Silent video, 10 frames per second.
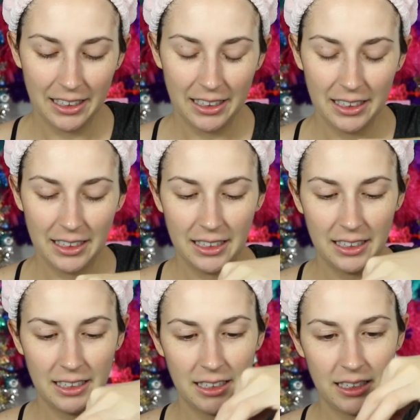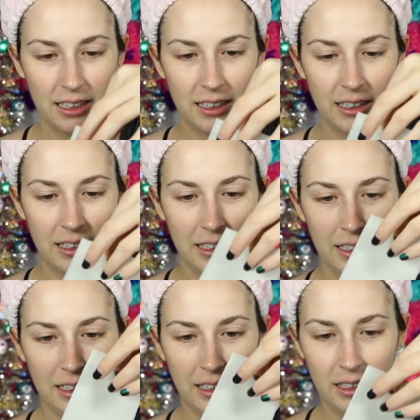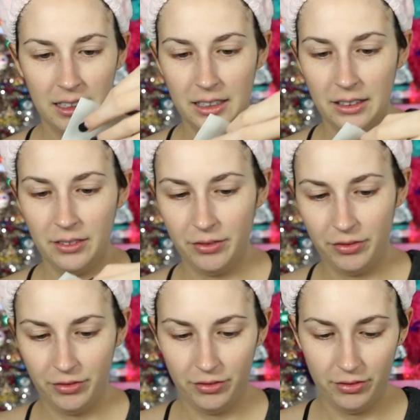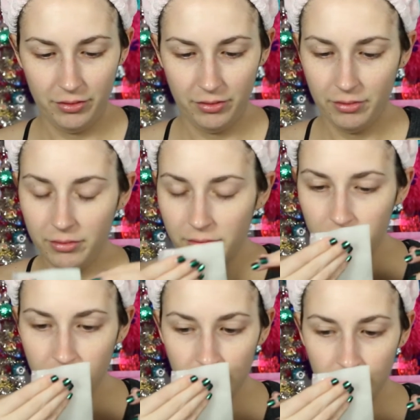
Nobody speaks.